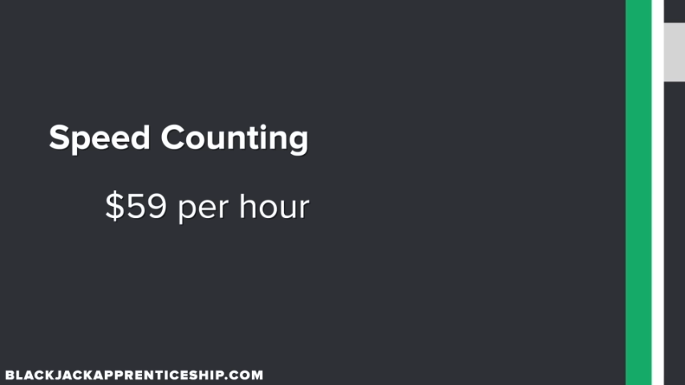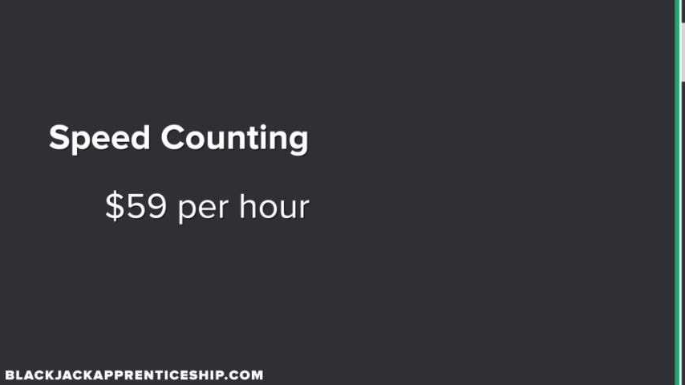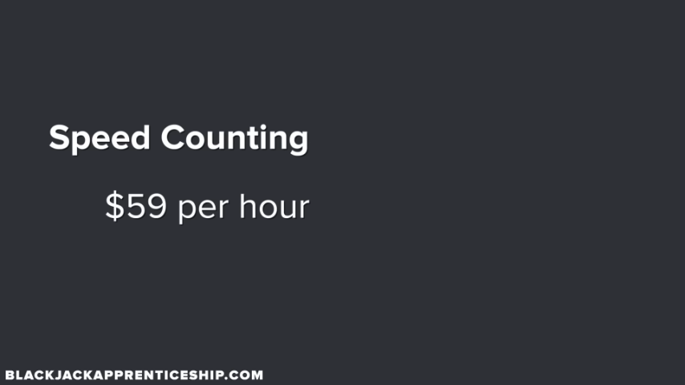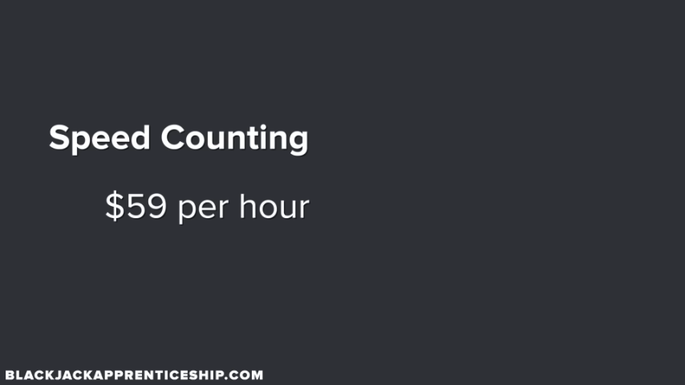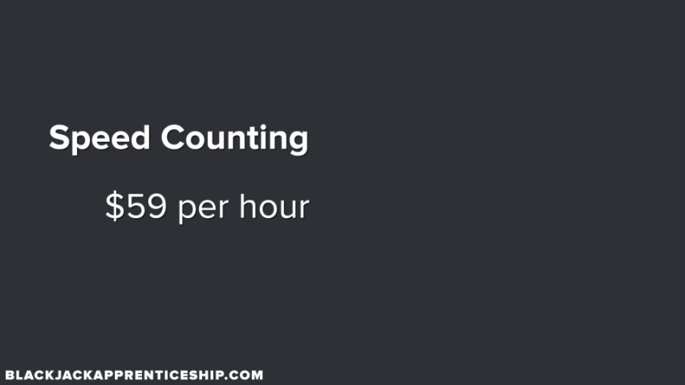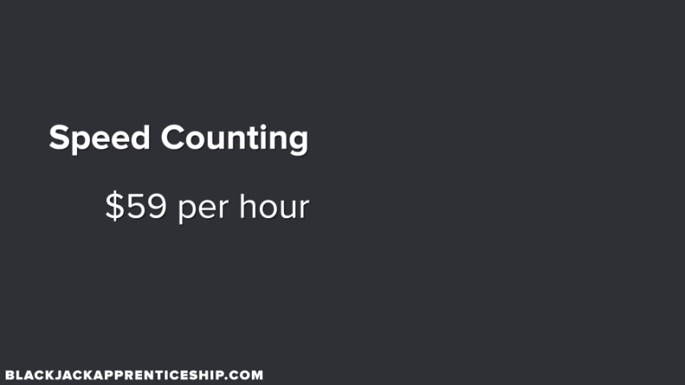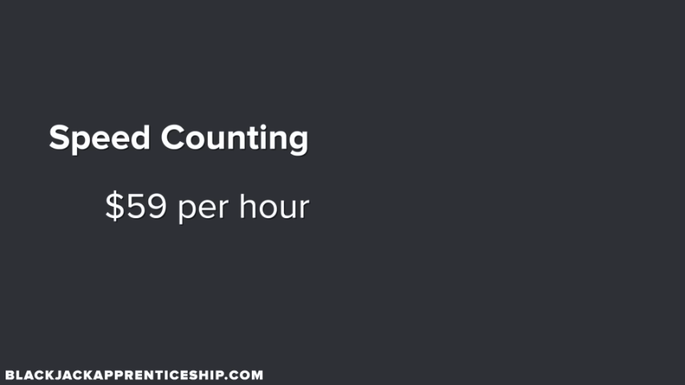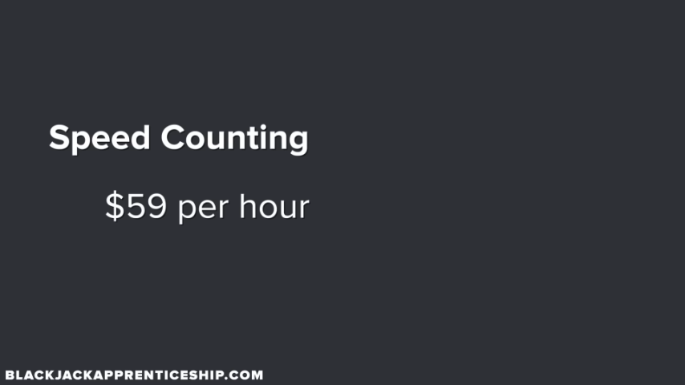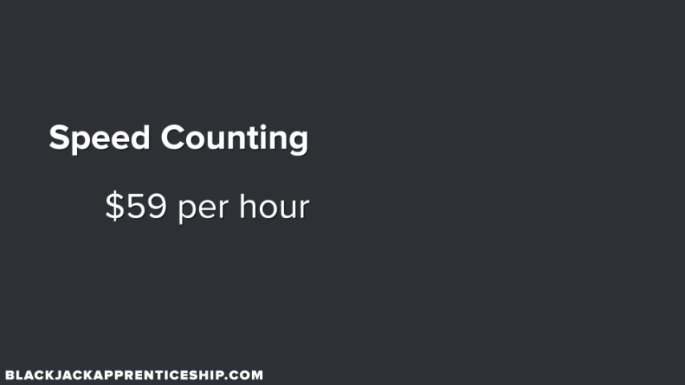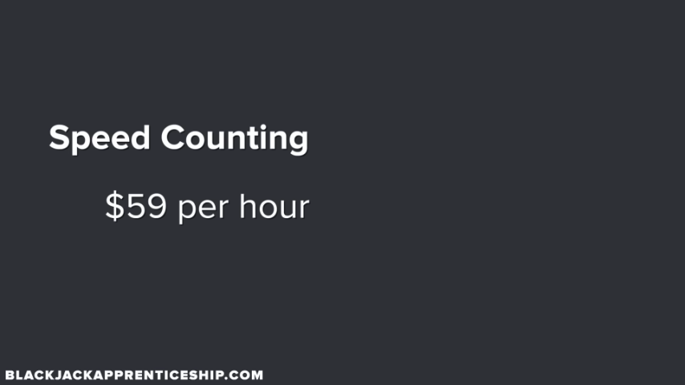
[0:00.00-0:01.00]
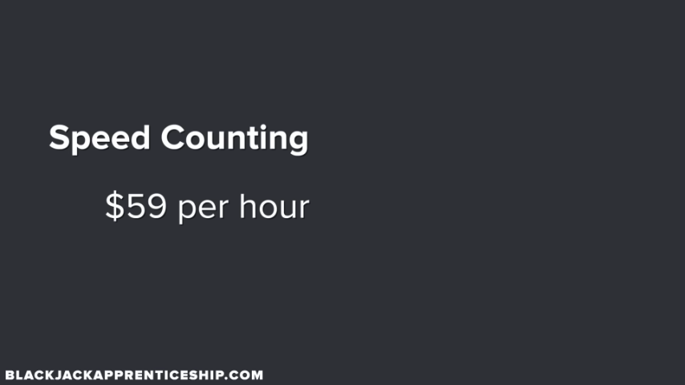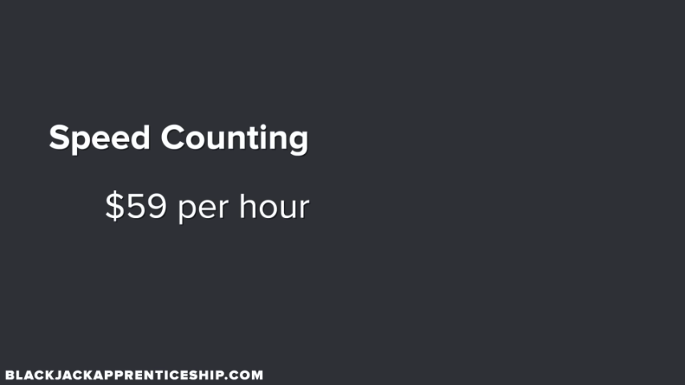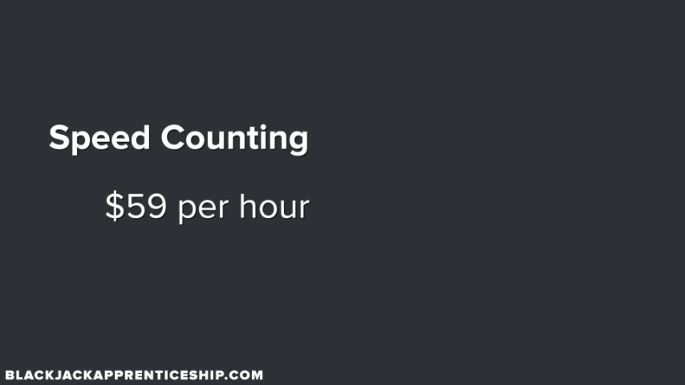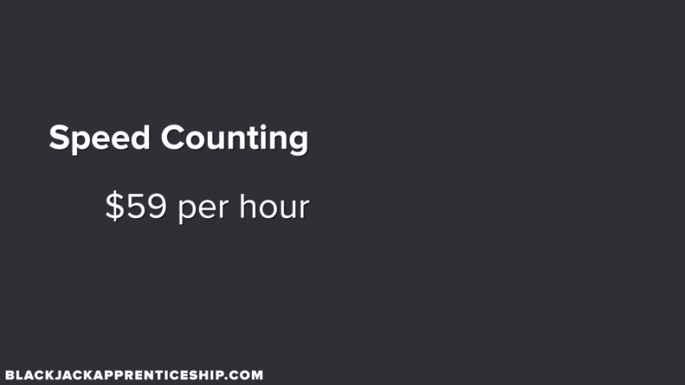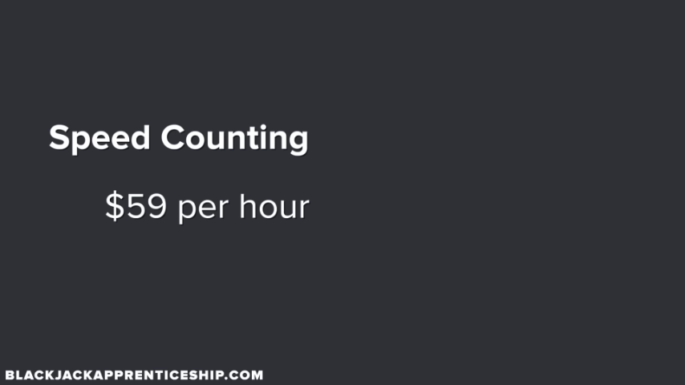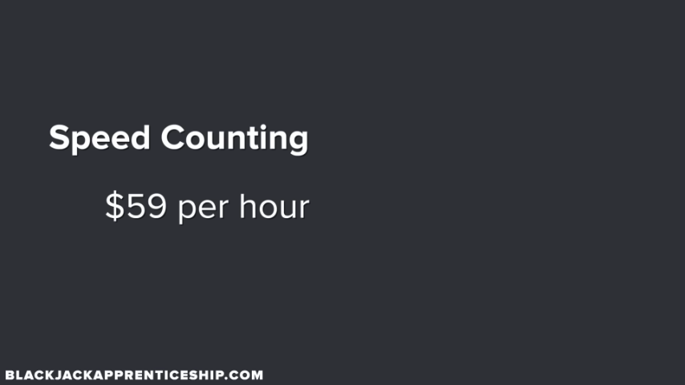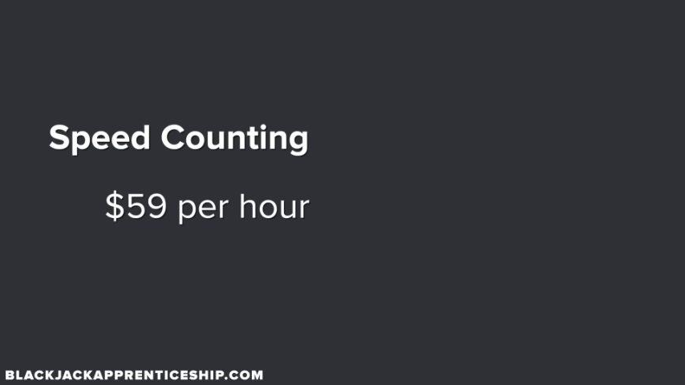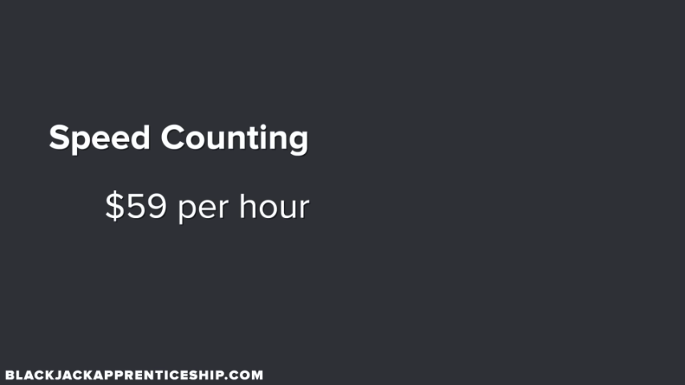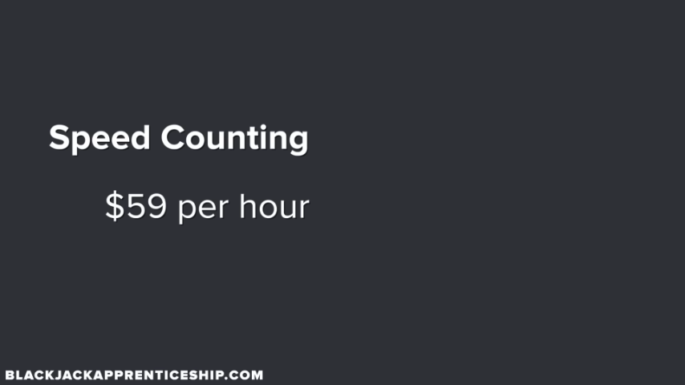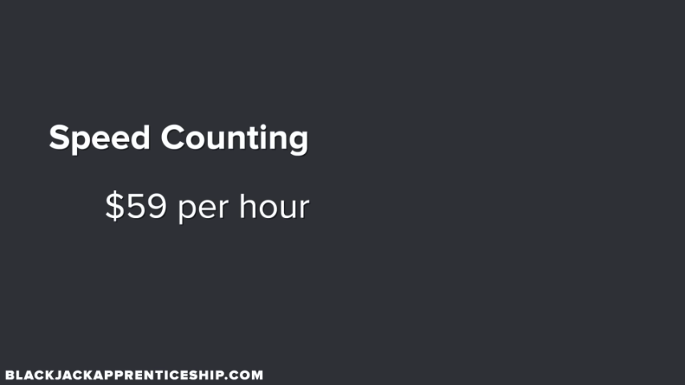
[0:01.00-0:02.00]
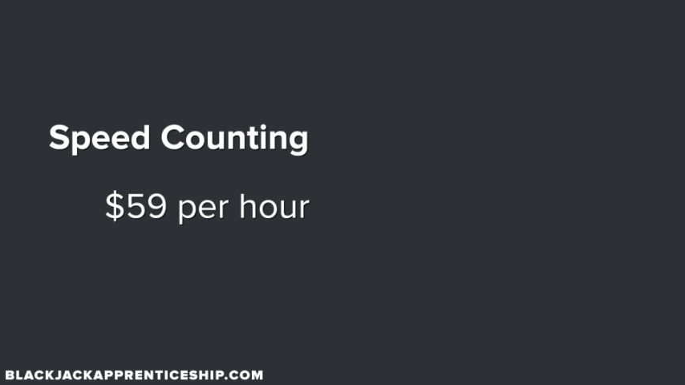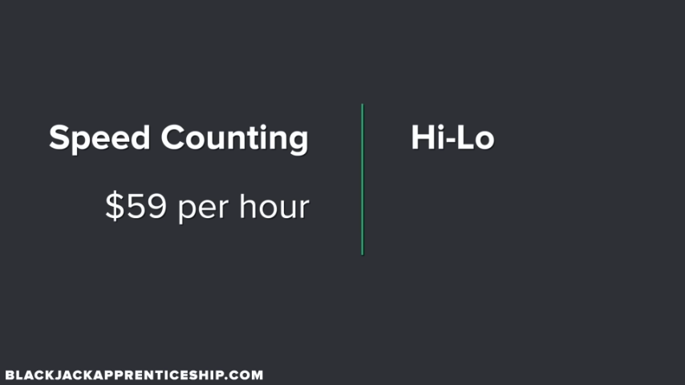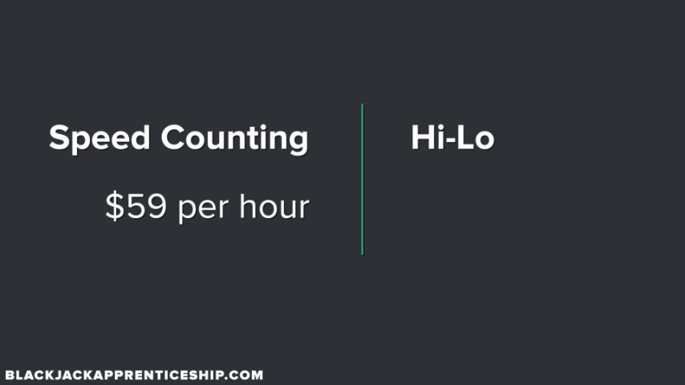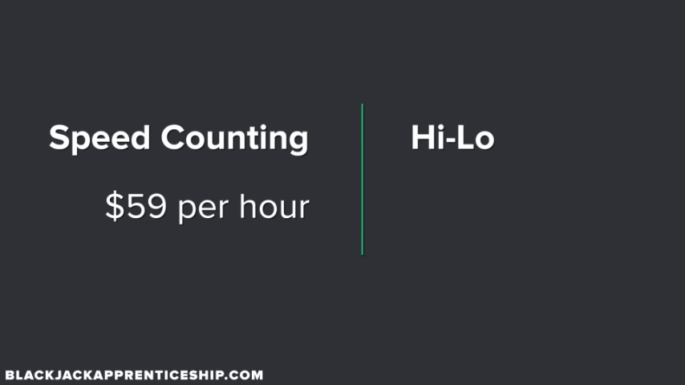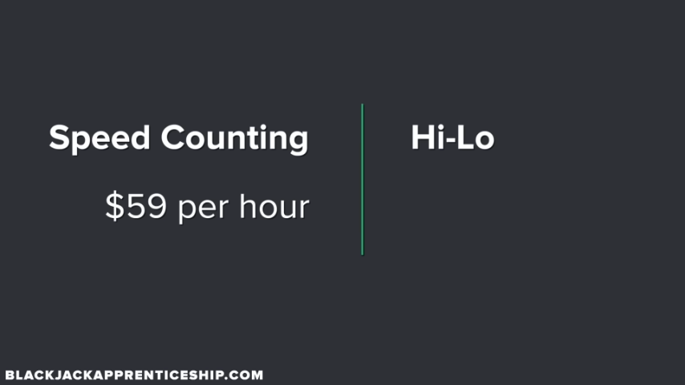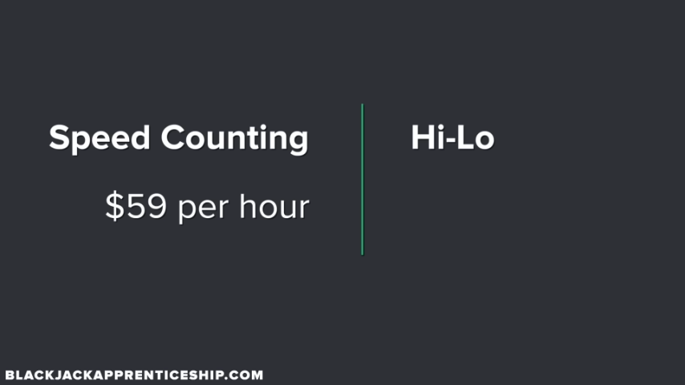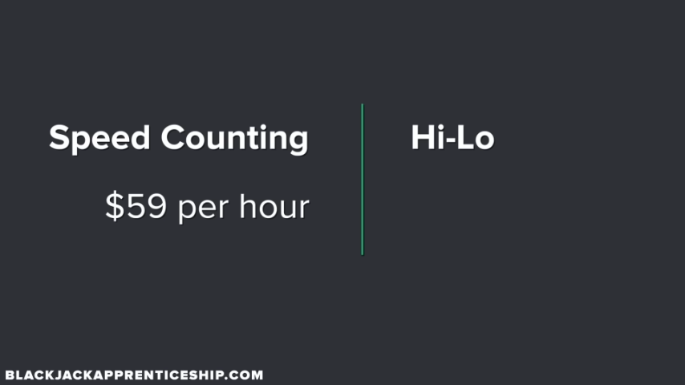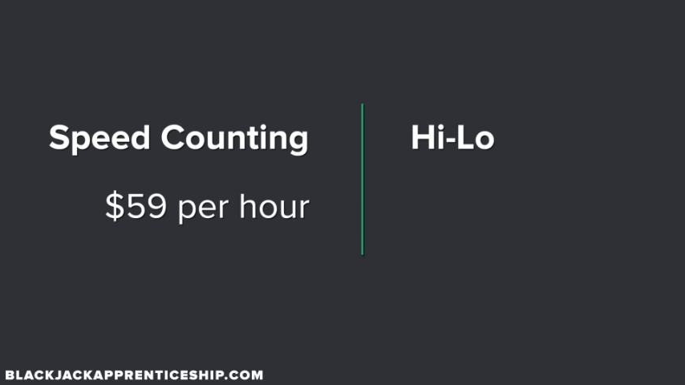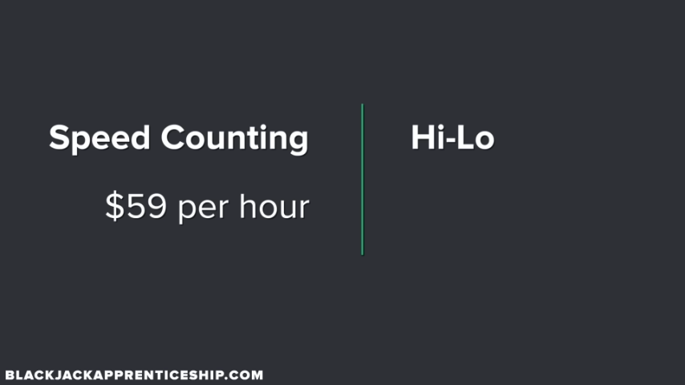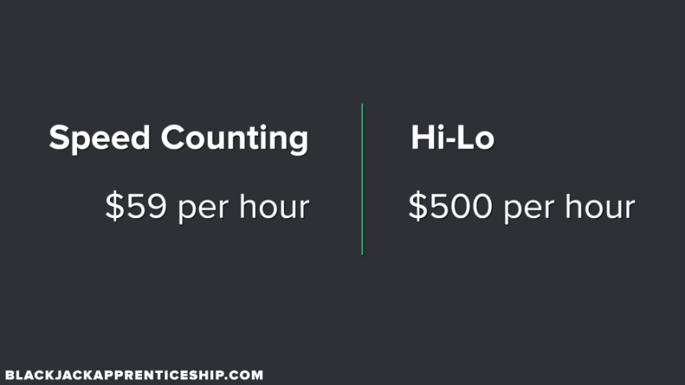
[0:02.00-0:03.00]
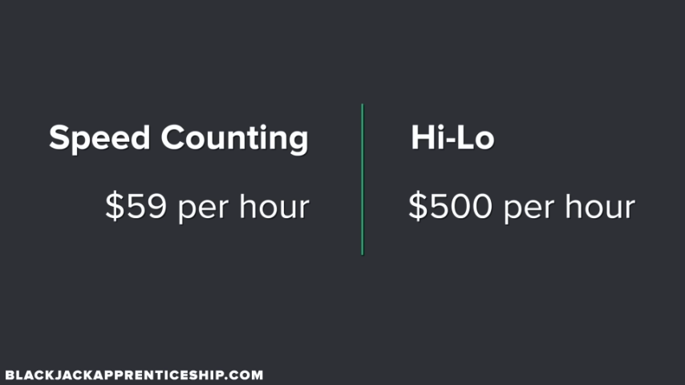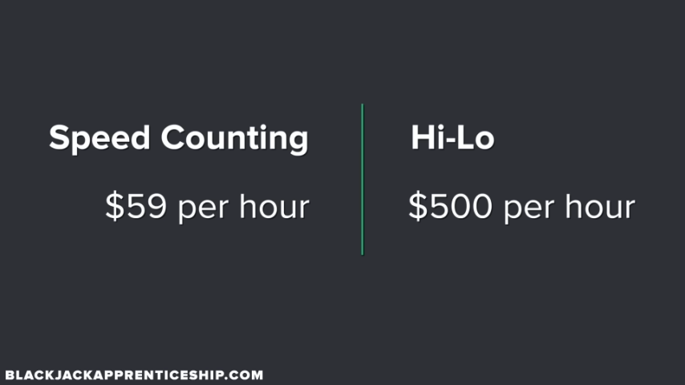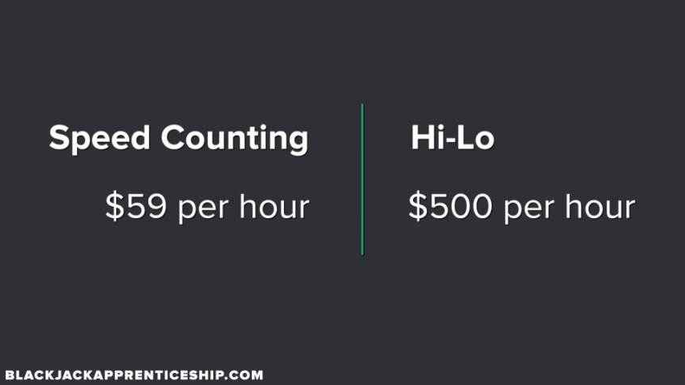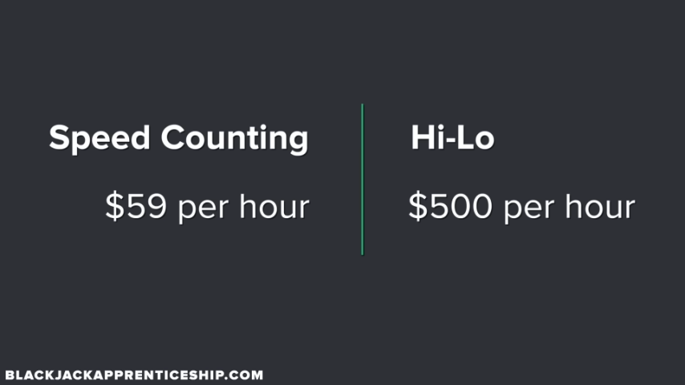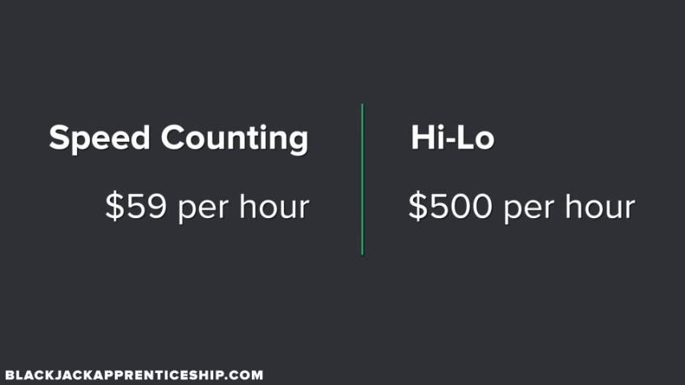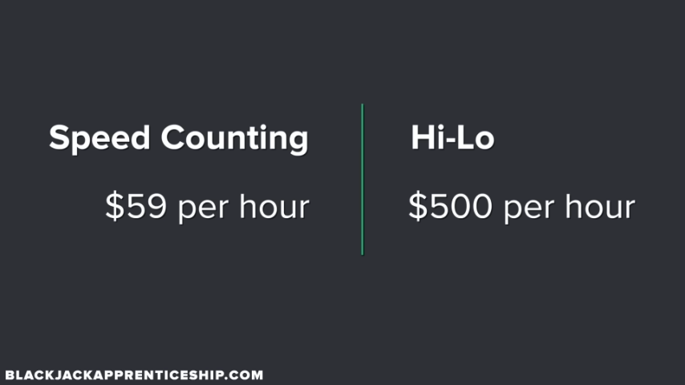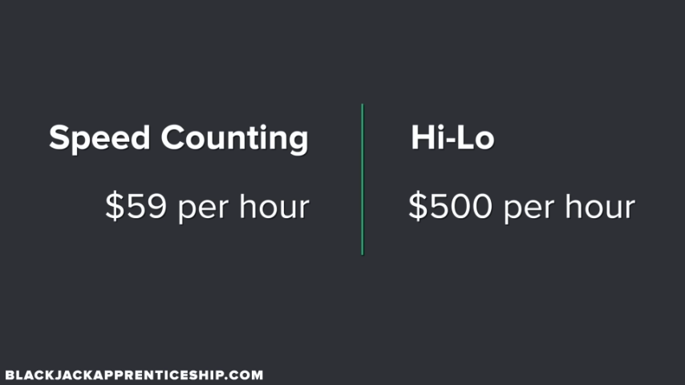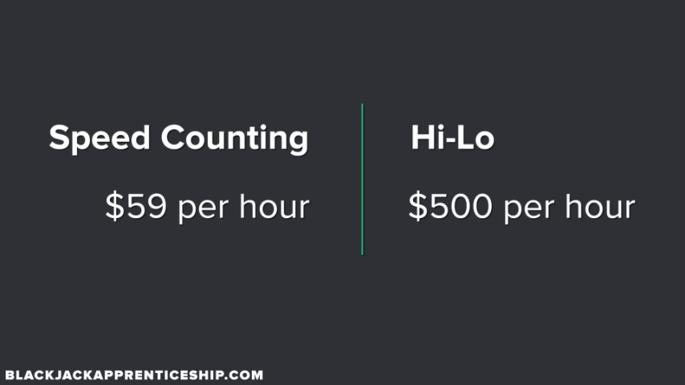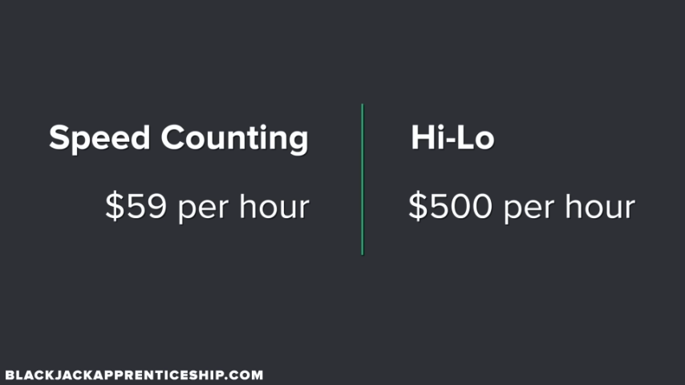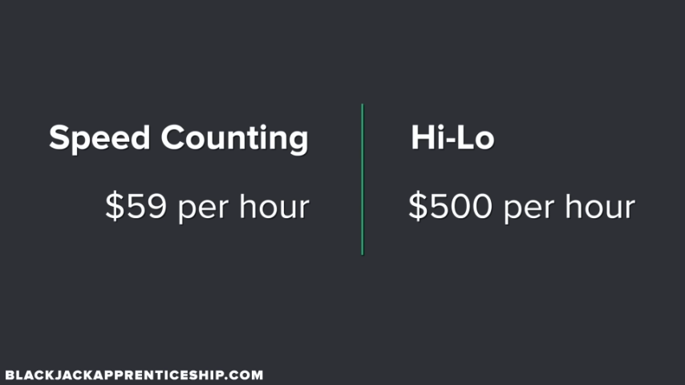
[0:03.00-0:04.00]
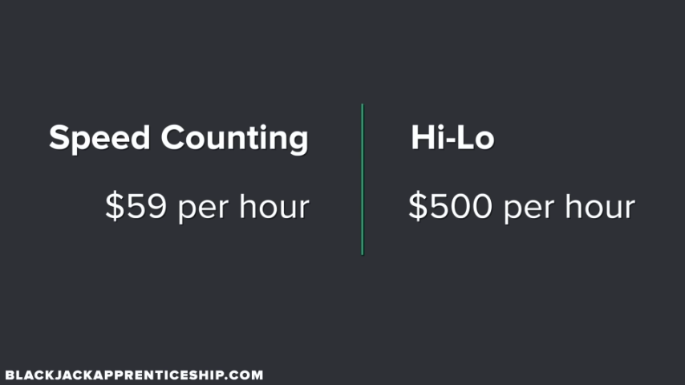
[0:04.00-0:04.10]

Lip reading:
Nobody's mouth can be seen.